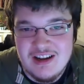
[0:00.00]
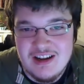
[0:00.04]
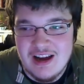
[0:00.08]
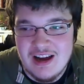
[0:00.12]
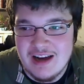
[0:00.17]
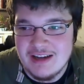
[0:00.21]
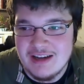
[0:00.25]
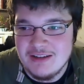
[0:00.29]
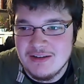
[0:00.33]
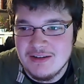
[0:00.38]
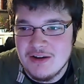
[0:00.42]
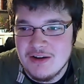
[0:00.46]

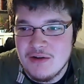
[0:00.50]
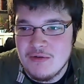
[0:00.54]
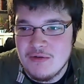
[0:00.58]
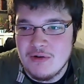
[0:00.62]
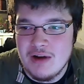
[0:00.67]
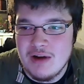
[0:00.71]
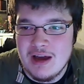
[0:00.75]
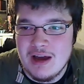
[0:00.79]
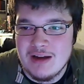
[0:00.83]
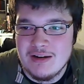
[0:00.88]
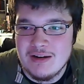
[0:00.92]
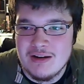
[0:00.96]
I don't
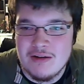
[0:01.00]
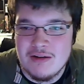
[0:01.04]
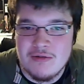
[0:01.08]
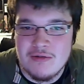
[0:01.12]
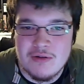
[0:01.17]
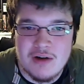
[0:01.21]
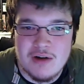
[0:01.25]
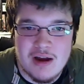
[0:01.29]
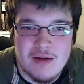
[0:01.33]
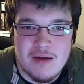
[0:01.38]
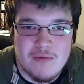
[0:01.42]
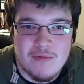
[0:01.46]
know
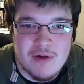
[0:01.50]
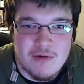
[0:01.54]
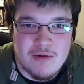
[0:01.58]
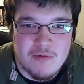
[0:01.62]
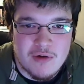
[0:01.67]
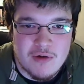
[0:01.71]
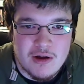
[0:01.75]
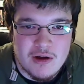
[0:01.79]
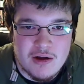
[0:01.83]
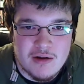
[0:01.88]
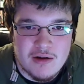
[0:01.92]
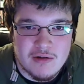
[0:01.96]
where I went
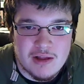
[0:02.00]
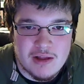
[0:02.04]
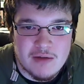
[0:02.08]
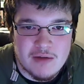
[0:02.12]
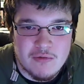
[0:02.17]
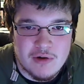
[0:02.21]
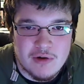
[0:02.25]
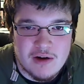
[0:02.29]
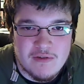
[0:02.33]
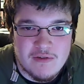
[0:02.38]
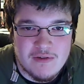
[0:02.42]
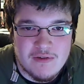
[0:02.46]
wrong, like
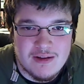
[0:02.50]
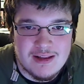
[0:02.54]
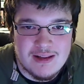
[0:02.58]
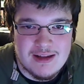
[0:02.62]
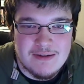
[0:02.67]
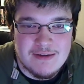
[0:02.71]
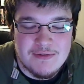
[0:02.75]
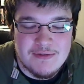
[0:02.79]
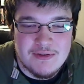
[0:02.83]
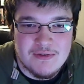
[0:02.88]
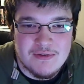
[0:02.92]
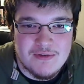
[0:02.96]
where I fell
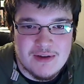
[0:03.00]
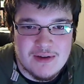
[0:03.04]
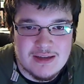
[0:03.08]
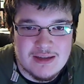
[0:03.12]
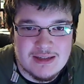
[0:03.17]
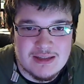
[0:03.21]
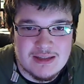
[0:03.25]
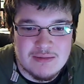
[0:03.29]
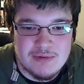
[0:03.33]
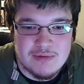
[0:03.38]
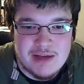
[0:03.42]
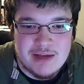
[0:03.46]
off the face
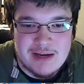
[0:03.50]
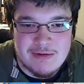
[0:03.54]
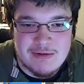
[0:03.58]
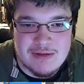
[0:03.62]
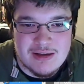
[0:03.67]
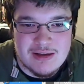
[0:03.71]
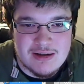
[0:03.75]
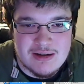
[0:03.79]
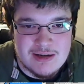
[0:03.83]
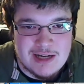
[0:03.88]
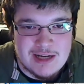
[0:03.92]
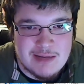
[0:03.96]
of the planet with
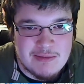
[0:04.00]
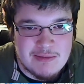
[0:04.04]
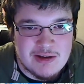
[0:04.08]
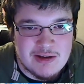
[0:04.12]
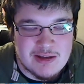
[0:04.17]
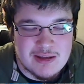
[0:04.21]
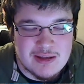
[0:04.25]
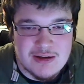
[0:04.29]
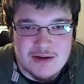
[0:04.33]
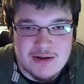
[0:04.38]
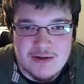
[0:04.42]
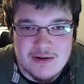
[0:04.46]
the comic,
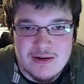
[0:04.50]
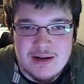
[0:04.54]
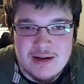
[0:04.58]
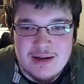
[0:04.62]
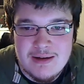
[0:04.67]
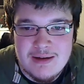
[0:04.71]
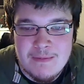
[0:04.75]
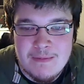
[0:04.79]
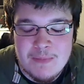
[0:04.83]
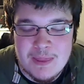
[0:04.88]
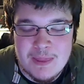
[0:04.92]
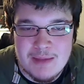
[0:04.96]
though.
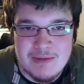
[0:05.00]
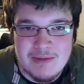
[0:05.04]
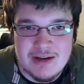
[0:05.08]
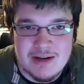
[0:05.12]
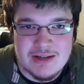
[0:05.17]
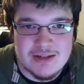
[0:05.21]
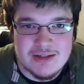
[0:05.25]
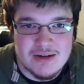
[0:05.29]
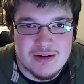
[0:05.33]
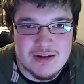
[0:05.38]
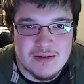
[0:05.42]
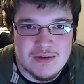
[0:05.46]
I mean, I
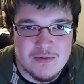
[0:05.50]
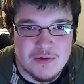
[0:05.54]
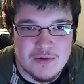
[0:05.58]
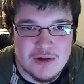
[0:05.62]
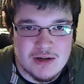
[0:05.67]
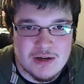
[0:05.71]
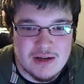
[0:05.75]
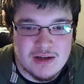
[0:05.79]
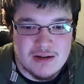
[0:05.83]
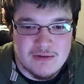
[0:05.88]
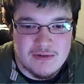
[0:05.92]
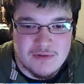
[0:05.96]
started
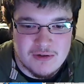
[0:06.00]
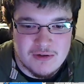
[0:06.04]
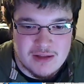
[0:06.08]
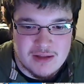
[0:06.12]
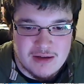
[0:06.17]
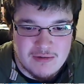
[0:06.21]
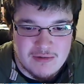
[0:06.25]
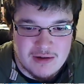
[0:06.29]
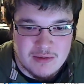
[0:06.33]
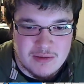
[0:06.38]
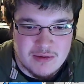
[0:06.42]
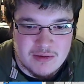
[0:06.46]
working for
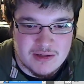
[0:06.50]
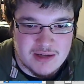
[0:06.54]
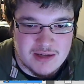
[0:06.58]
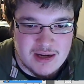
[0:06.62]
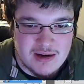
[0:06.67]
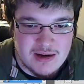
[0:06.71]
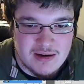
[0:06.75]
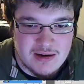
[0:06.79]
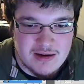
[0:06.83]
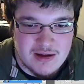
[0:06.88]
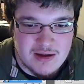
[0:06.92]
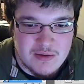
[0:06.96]
that web
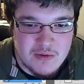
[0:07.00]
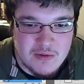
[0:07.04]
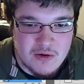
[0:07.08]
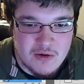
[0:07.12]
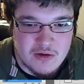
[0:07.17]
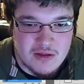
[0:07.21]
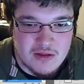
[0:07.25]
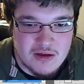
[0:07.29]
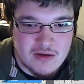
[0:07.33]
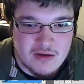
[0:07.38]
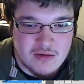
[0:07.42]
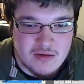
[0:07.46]
design
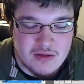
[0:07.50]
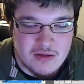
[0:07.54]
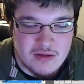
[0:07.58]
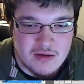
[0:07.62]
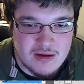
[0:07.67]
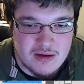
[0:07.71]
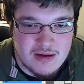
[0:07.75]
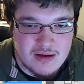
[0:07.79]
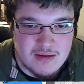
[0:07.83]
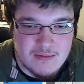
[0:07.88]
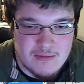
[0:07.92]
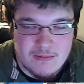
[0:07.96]

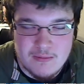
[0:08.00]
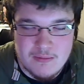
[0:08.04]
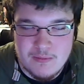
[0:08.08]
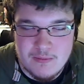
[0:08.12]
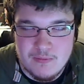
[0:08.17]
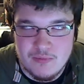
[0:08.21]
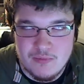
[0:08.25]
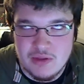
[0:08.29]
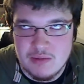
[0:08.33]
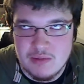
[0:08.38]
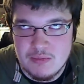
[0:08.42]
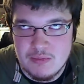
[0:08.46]

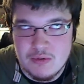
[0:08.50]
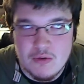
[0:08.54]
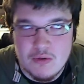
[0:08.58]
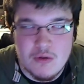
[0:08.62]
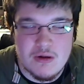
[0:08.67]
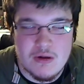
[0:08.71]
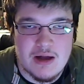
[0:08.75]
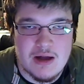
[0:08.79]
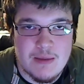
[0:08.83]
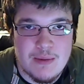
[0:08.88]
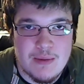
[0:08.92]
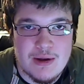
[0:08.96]
the pool
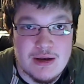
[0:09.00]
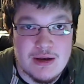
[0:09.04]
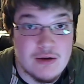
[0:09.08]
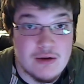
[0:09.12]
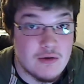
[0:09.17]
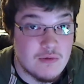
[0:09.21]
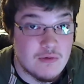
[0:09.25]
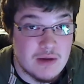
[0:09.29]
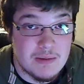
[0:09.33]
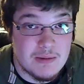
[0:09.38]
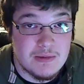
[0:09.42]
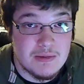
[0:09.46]
company
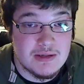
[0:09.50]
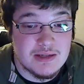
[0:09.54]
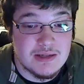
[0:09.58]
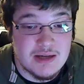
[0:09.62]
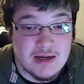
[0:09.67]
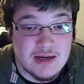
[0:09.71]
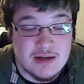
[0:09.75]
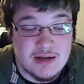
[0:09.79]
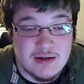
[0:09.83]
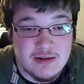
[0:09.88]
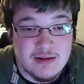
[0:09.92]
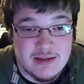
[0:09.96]
doing web
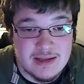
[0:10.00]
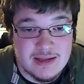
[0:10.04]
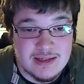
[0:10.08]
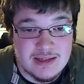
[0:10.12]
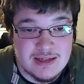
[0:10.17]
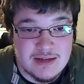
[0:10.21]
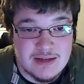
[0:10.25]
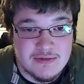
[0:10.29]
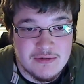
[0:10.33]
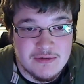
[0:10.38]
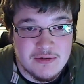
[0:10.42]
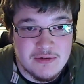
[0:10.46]
design and all that
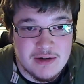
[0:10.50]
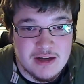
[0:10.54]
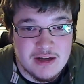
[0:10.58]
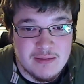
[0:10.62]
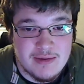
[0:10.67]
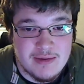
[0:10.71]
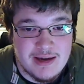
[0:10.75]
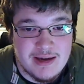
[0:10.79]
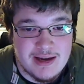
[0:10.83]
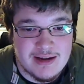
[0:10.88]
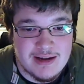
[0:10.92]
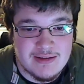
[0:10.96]
stuff a while
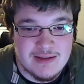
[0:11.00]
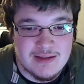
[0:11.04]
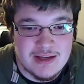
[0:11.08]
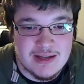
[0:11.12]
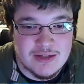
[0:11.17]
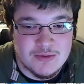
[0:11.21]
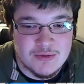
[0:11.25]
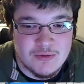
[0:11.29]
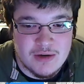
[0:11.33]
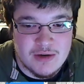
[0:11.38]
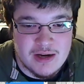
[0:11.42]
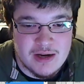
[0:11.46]
back, and
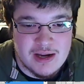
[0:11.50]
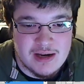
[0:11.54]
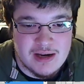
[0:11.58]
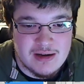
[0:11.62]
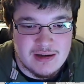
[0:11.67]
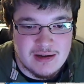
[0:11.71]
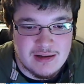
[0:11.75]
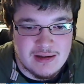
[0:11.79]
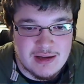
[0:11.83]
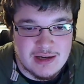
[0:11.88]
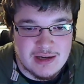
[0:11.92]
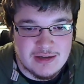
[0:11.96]
that's when I
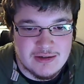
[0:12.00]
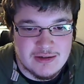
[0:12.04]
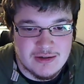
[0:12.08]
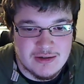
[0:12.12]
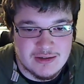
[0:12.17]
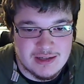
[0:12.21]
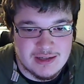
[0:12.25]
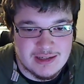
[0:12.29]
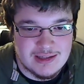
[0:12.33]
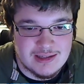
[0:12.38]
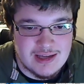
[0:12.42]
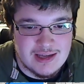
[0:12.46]
took
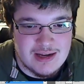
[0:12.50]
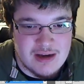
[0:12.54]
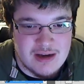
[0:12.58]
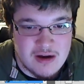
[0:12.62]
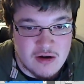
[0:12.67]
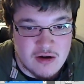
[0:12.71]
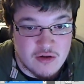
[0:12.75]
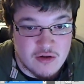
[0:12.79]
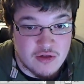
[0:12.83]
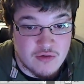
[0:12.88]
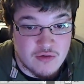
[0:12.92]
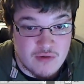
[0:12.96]
like that
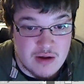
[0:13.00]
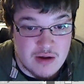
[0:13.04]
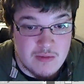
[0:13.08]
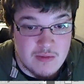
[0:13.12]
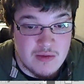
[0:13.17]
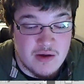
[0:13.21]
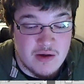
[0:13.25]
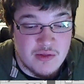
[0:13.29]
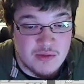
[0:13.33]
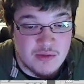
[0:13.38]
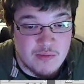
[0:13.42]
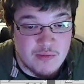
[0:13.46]
near
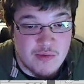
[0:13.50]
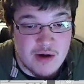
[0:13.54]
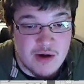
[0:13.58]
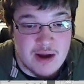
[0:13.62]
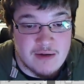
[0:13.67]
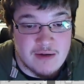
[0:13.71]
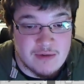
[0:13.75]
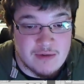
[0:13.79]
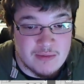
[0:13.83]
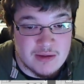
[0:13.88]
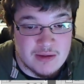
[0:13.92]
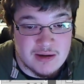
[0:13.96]
3-month break
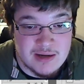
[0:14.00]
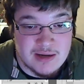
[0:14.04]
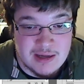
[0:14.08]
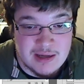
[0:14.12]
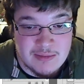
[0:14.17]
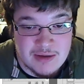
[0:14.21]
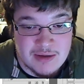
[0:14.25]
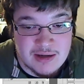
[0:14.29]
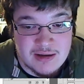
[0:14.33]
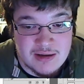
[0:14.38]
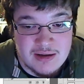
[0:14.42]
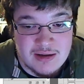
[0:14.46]
from the
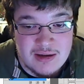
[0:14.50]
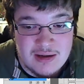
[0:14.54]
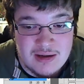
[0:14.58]
comic.